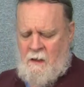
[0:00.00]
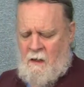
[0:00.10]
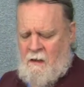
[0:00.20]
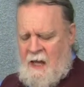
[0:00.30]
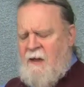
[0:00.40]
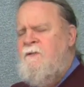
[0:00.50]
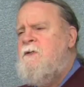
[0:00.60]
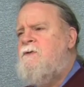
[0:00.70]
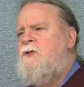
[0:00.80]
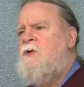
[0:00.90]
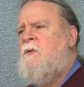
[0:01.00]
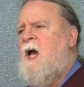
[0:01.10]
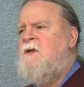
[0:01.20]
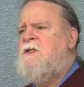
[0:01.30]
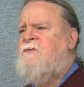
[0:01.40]
Uh, having your shore
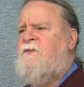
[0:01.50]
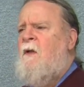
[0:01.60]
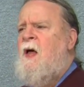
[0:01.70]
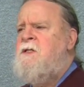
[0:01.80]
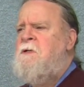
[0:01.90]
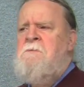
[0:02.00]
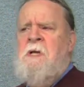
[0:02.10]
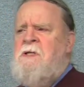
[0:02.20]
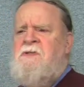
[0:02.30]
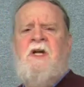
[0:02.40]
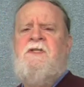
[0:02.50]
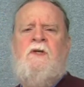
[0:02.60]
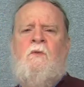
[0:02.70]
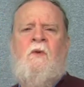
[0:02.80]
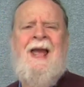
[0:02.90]
house flood
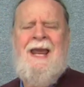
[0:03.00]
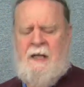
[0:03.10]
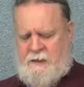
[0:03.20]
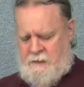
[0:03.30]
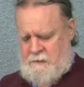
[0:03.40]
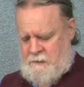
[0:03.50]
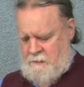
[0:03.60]
doesn't rank.